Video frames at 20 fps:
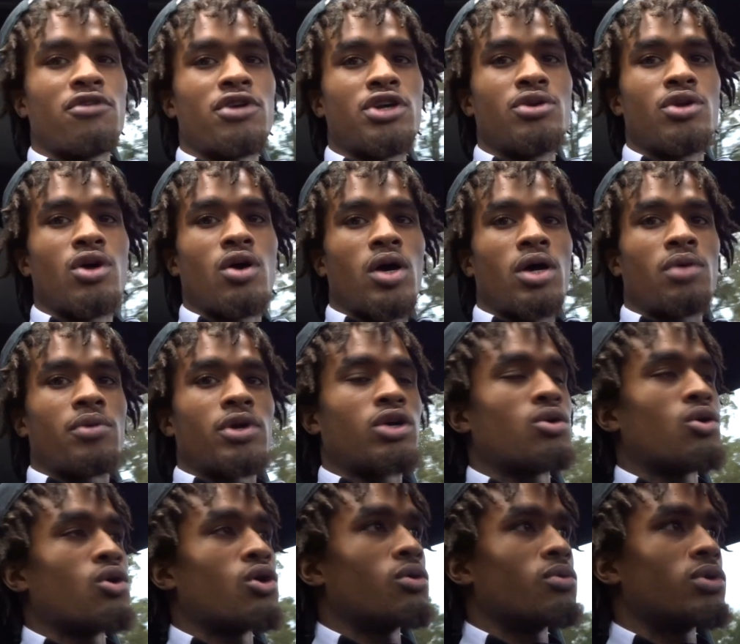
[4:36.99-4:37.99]
you know, and
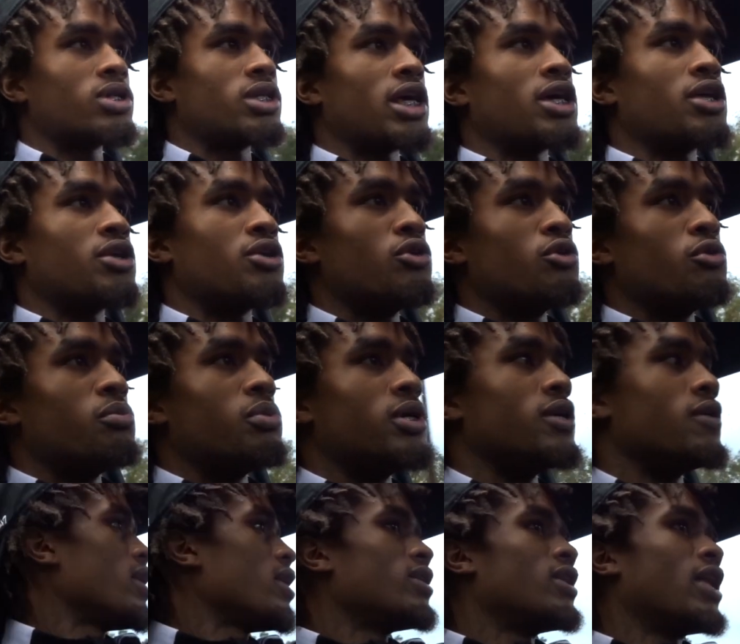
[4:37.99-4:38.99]
record what they do.
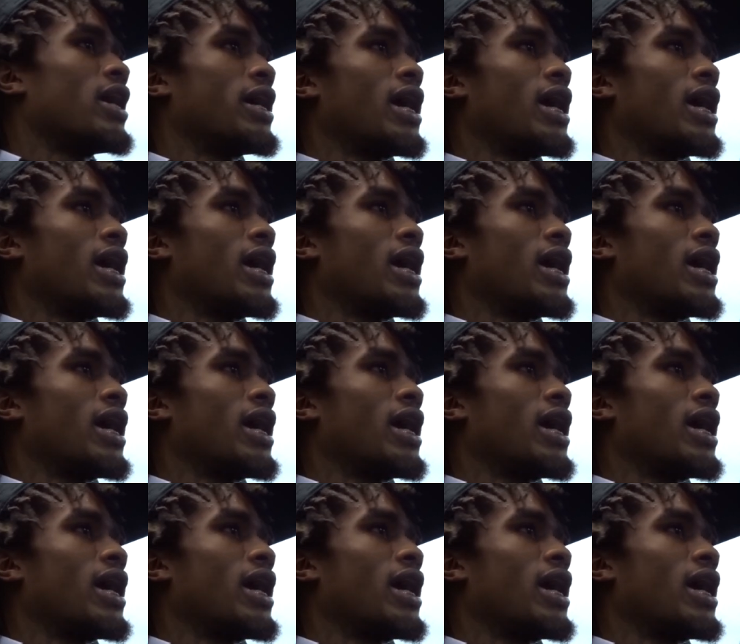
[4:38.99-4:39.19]
But, like,